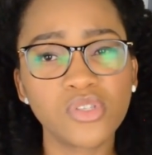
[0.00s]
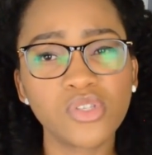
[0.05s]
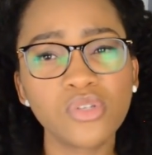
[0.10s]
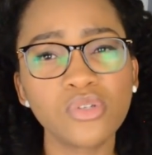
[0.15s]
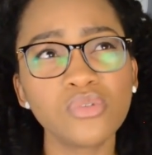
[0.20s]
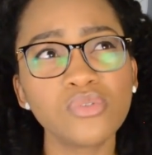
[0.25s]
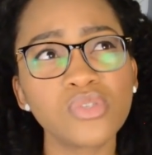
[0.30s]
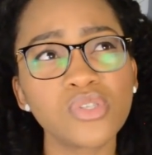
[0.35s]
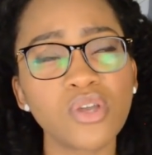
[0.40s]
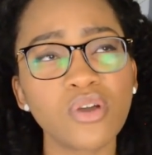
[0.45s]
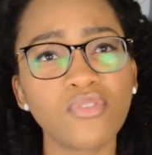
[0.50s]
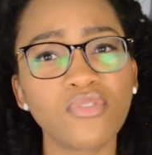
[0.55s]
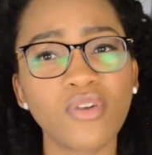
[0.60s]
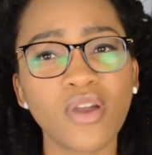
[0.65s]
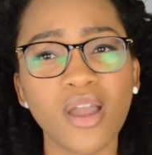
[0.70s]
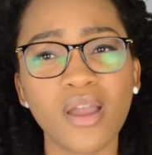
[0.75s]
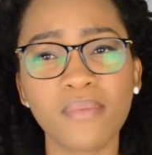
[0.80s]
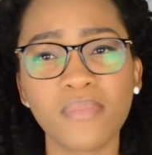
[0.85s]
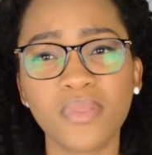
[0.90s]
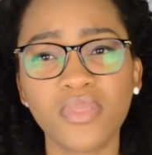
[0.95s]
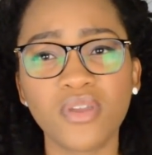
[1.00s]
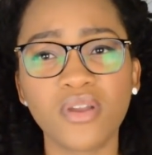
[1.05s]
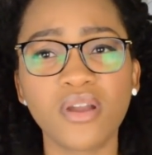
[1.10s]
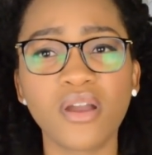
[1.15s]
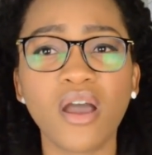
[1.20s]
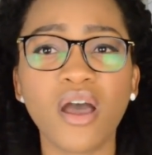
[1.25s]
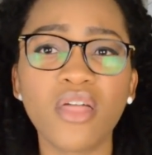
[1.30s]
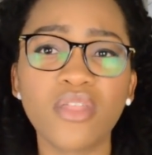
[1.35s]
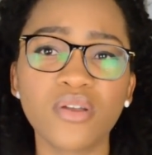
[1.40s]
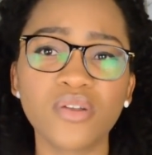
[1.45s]
two so far, but there
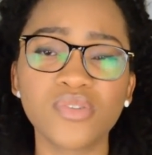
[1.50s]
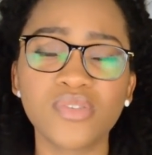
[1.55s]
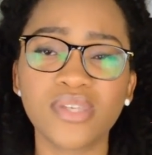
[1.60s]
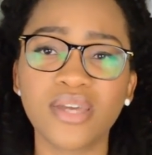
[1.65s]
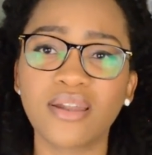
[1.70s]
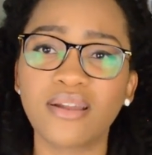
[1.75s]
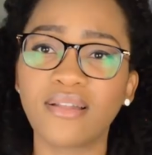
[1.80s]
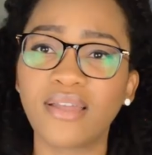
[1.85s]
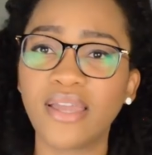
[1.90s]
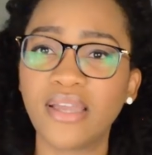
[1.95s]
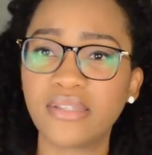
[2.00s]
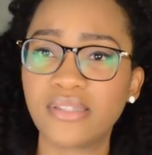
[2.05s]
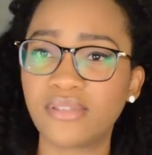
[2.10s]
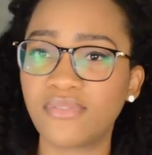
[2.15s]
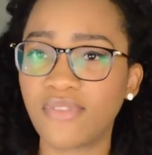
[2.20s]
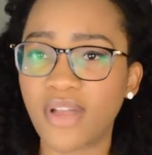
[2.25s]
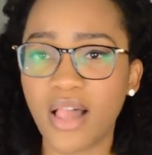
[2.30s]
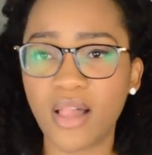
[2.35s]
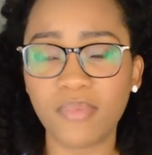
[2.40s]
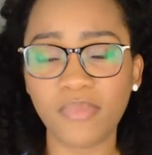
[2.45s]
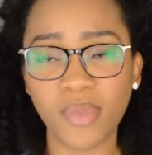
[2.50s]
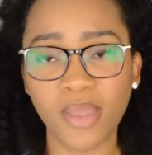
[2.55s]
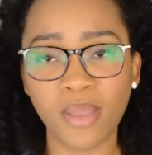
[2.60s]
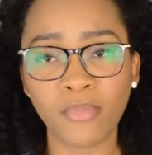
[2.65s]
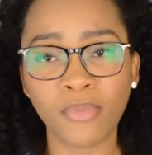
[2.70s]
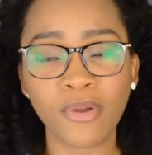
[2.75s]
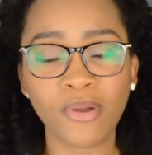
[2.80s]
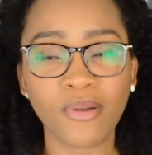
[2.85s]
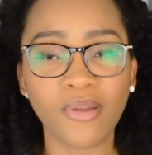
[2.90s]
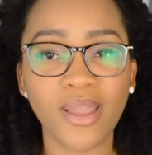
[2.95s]
are others that are like developing
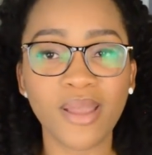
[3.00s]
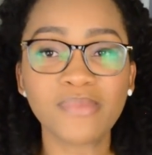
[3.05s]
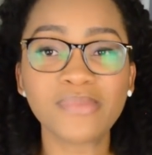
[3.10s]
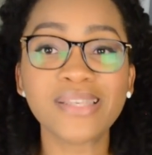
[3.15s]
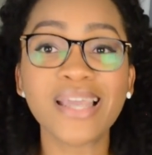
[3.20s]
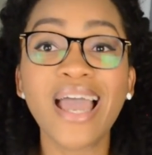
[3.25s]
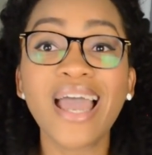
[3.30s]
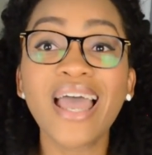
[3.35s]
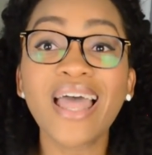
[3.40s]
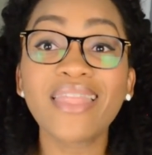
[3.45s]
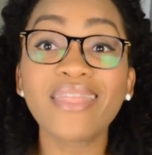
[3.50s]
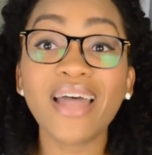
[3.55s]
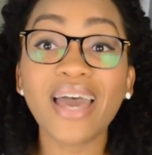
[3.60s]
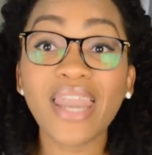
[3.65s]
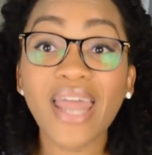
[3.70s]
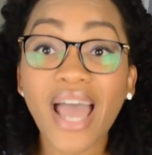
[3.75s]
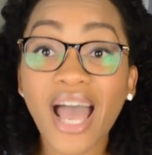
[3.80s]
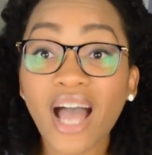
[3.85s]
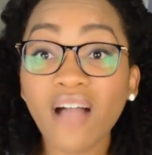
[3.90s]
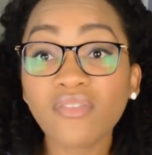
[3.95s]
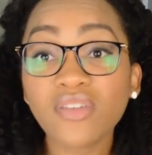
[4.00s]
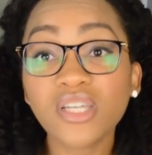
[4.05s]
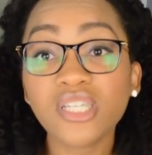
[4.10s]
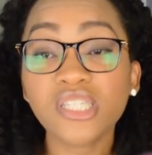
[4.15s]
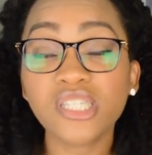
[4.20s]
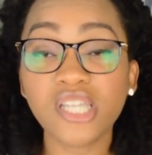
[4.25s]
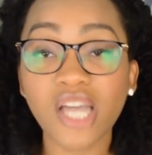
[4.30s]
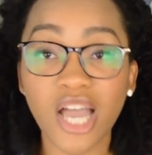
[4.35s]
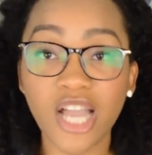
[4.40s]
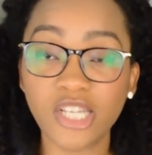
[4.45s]
programs that have
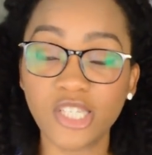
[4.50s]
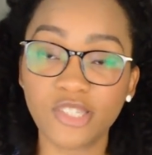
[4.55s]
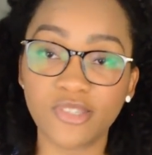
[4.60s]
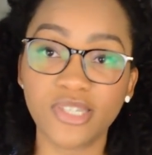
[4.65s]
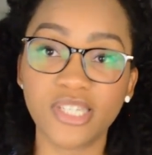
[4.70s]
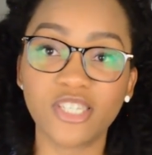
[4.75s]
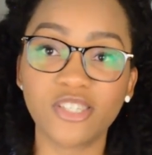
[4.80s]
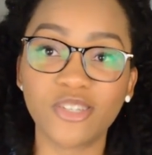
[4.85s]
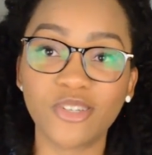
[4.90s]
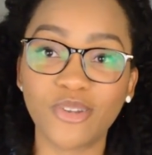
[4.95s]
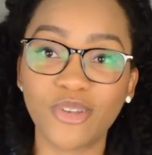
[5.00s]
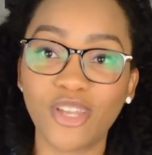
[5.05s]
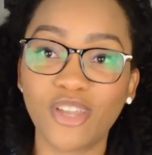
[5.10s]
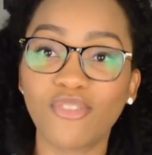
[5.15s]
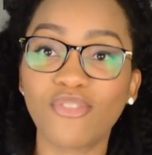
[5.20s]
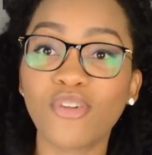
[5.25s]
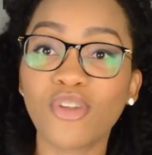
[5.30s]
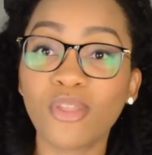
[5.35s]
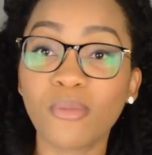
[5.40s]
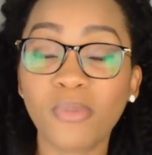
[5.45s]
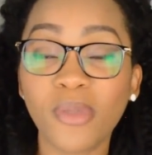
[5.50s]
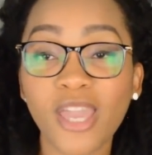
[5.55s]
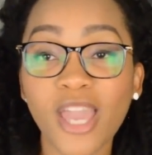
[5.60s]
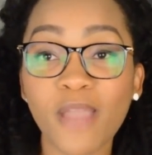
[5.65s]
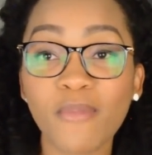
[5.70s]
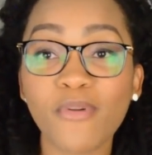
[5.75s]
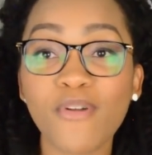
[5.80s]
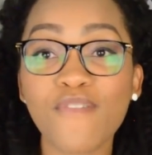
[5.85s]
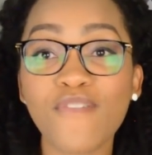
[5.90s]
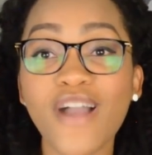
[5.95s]
a doctorate degree for the
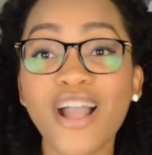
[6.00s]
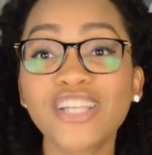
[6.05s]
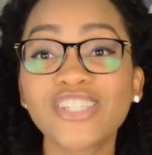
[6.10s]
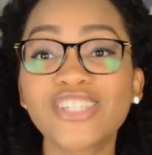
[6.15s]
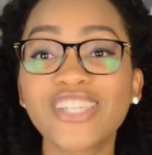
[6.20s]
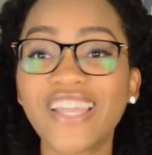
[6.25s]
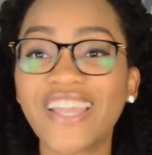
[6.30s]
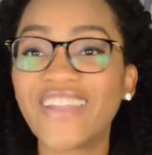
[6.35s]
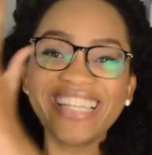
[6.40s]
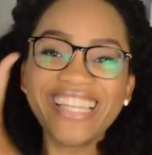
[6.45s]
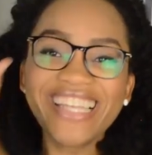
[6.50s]
PA profession profession.